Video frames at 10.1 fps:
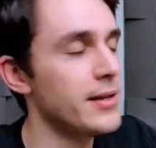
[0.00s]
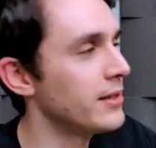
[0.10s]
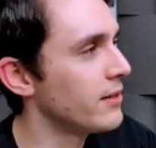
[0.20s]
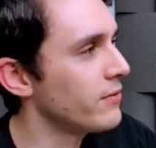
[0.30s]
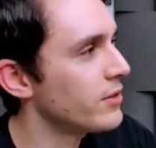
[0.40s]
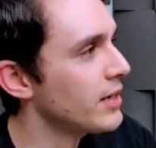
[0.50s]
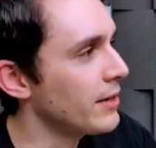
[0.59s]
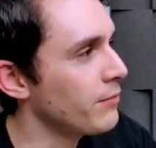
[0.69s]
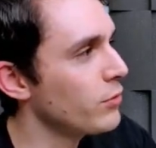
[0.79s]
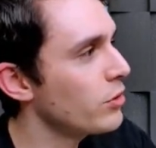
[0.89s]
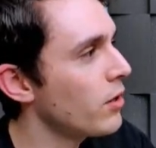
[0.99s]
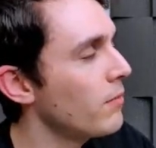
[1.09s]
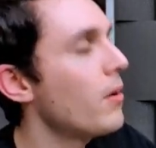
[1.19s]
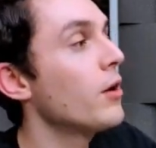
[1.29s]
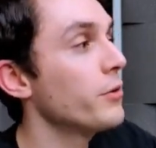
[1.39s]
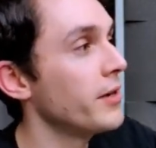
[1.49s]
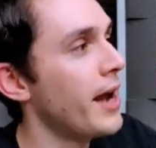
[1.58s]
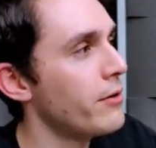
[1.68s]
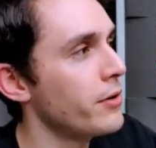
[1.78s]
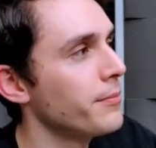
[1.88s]
disc of skin, which I'll mark with an
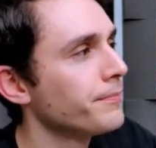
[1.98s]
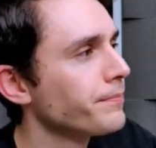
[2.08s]
arrow.